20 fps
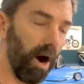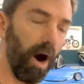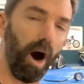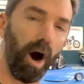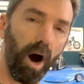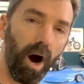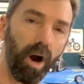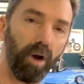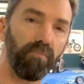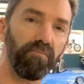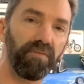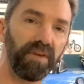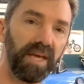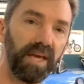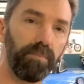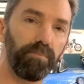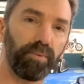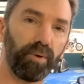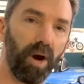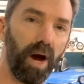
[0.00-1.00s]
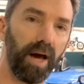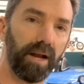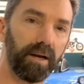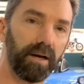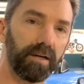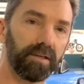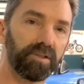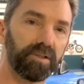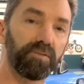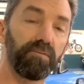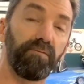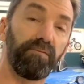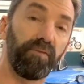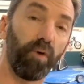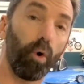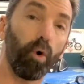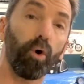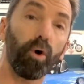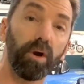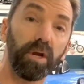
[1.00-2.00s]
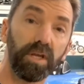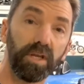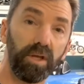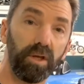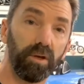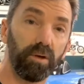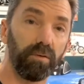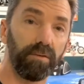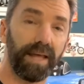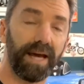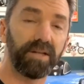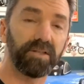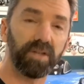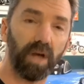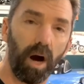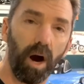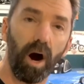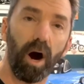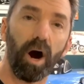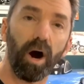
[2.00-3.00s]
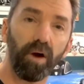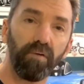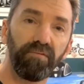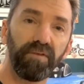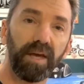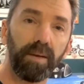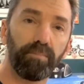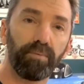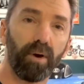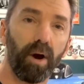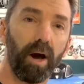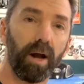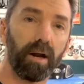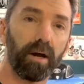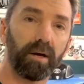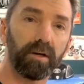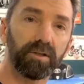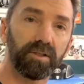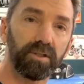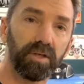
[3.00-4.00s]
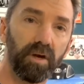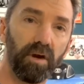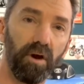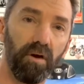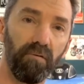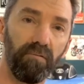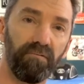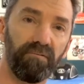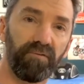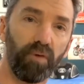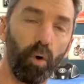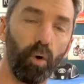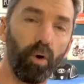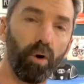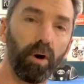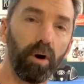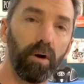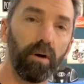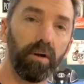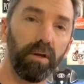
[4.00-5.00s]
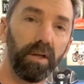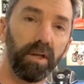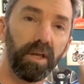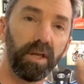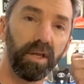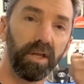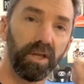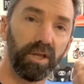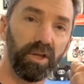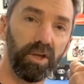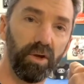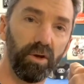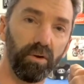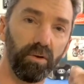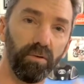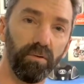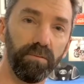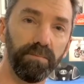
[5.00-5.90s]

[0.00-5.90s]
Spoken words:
RV Products for You. That's RV Products for You,